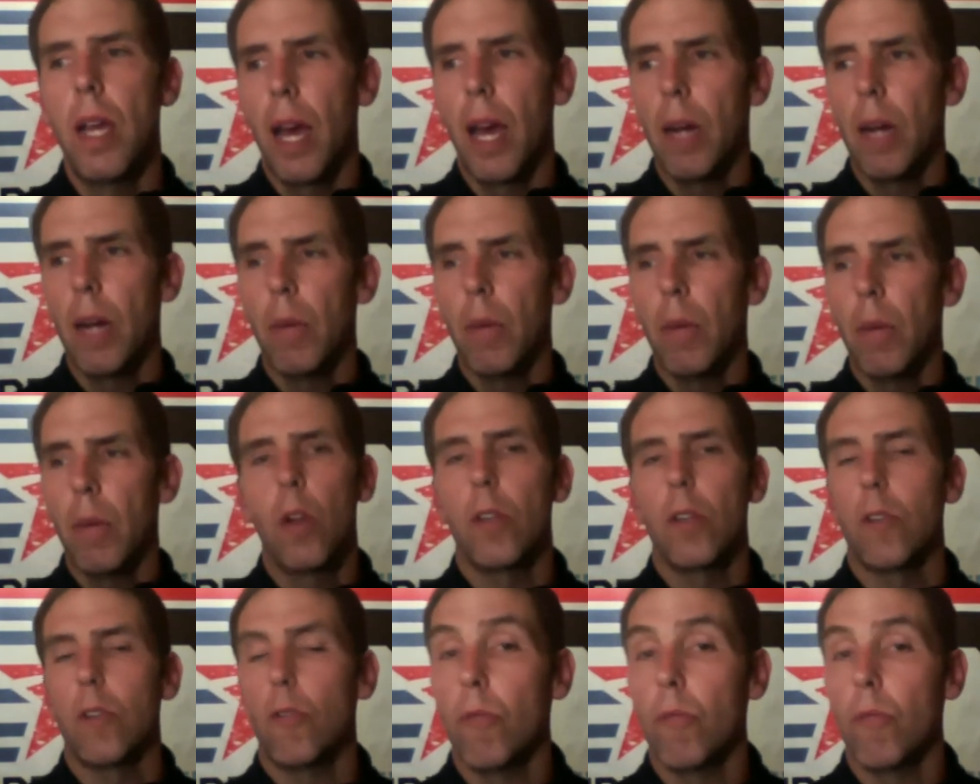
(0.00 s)
I don't want to call
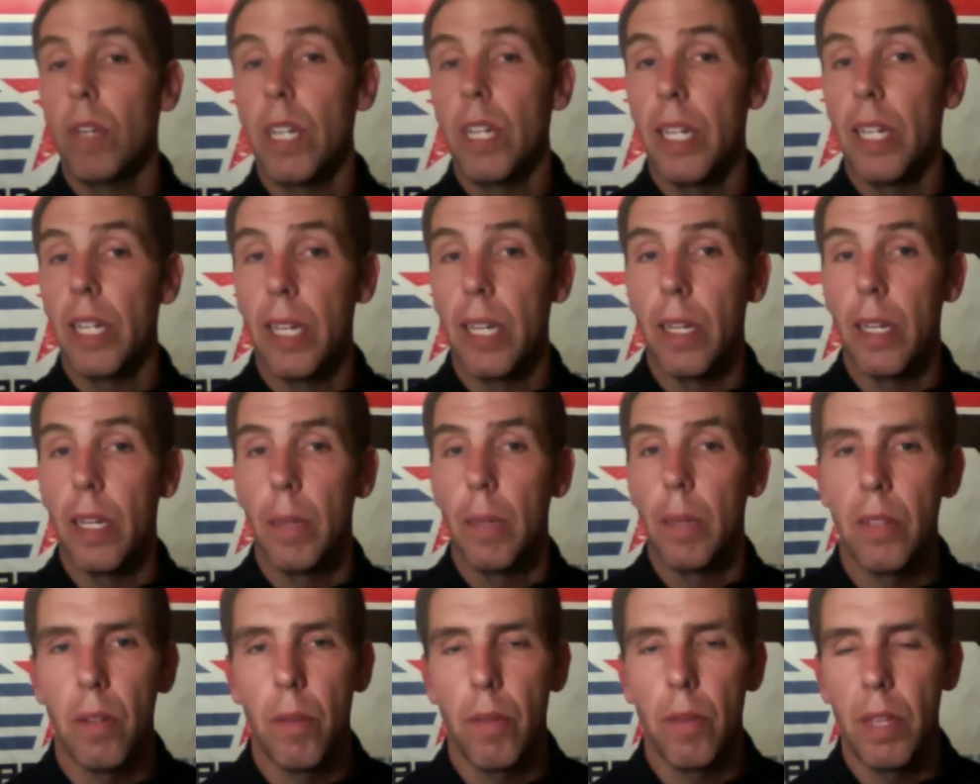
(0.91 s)
it greedy,
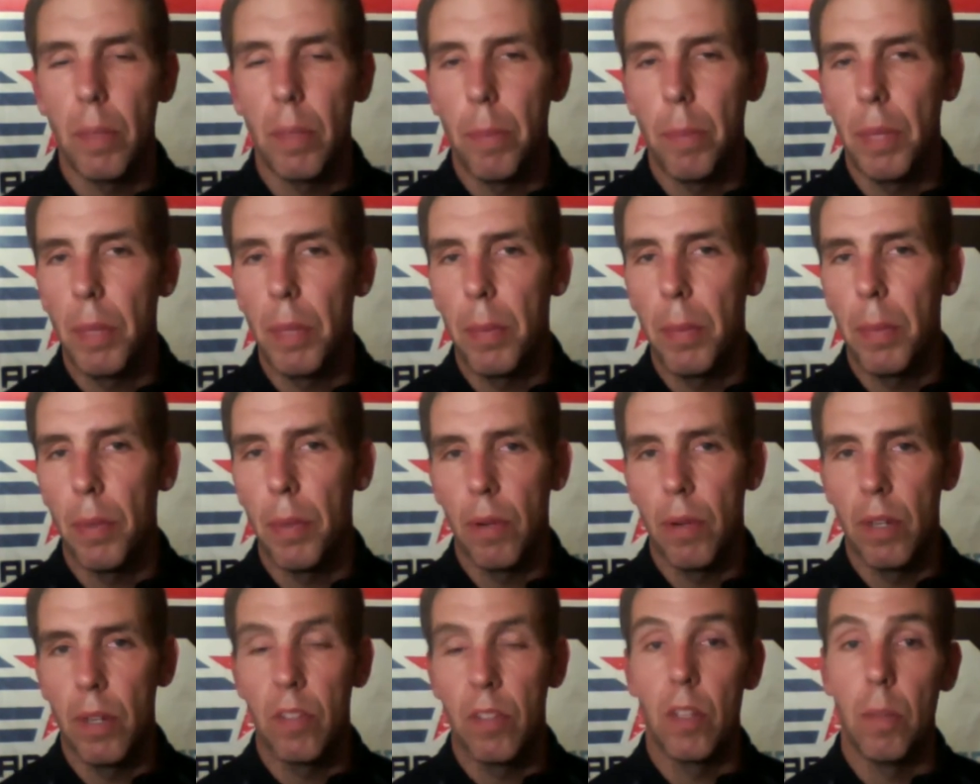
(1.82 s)
because I don't think people are
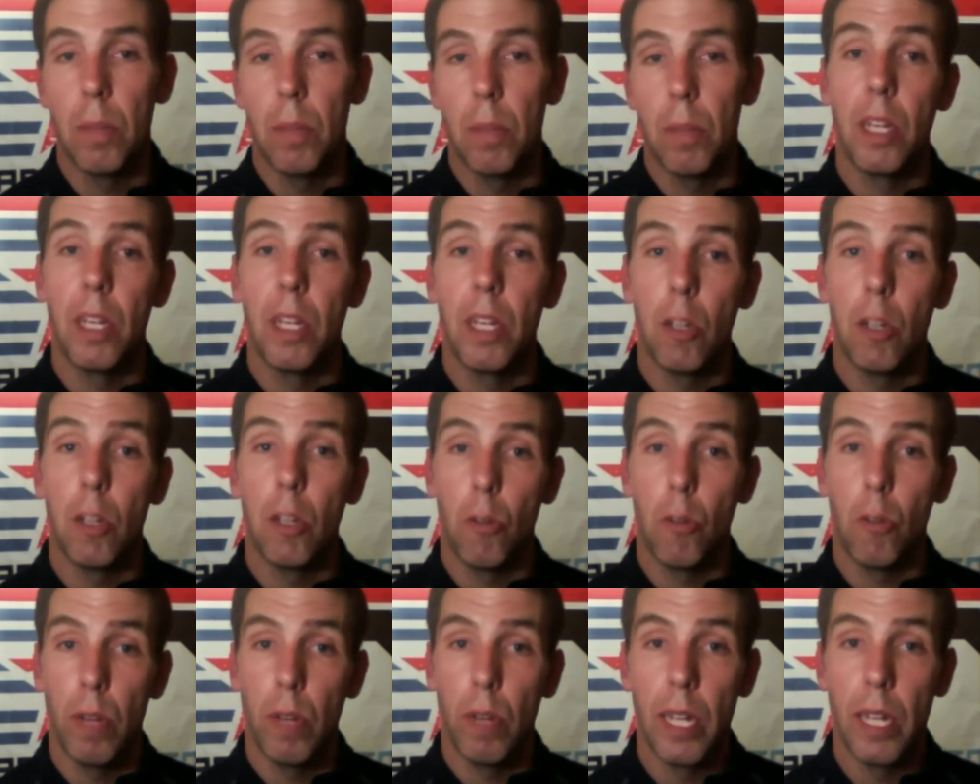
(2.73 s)
necessarily being
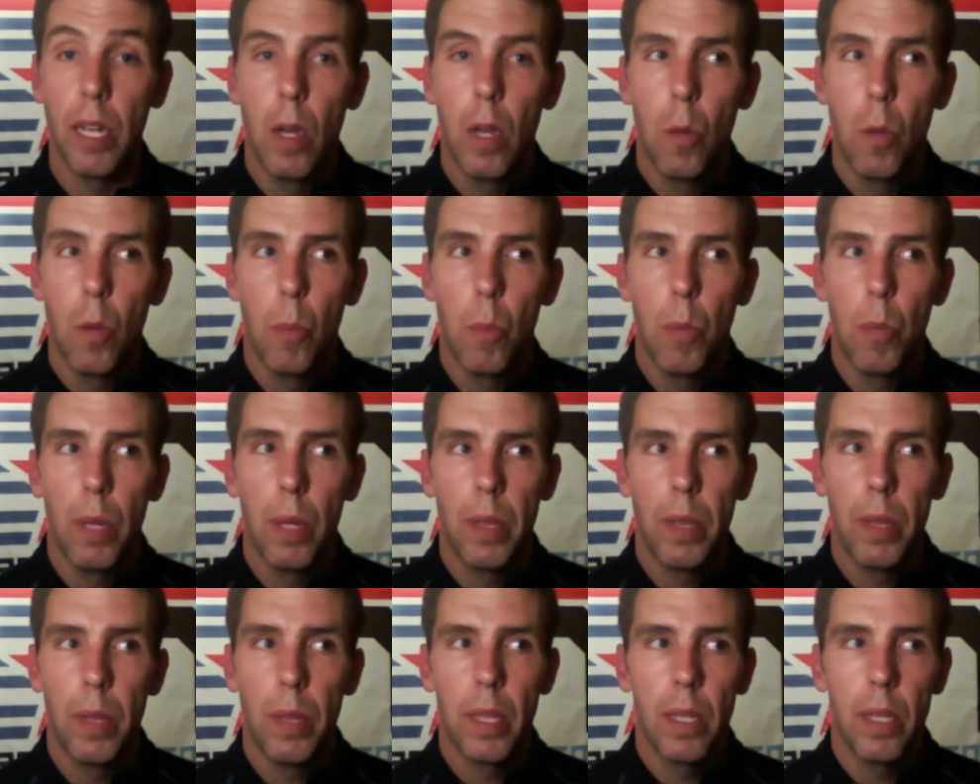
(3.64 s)
greedy, but
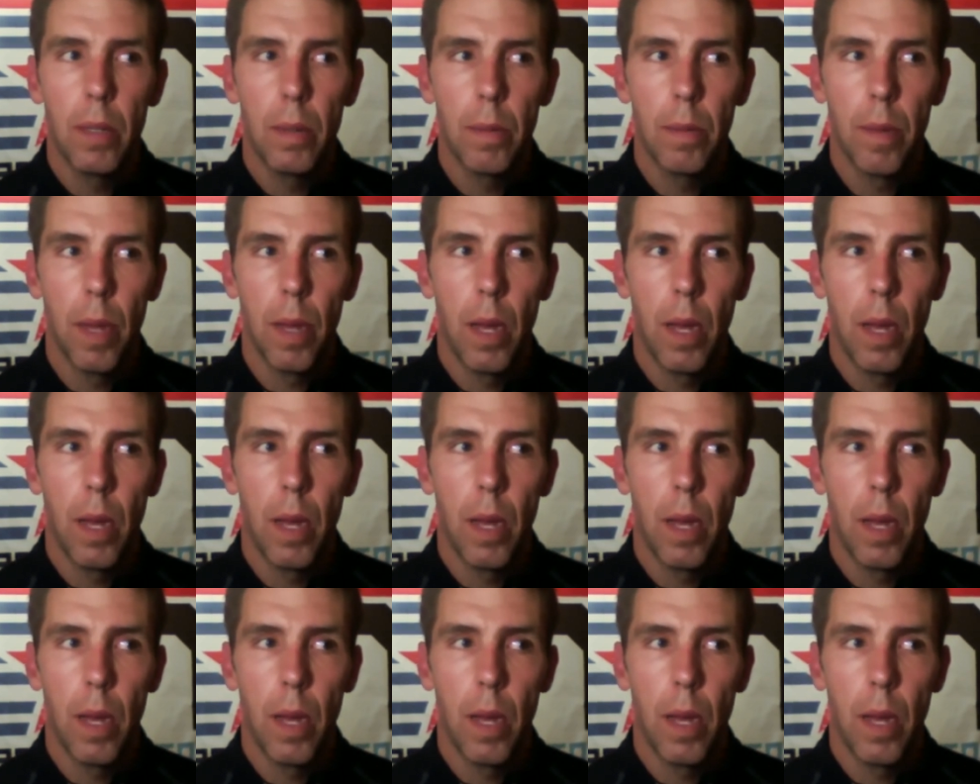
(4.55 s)
the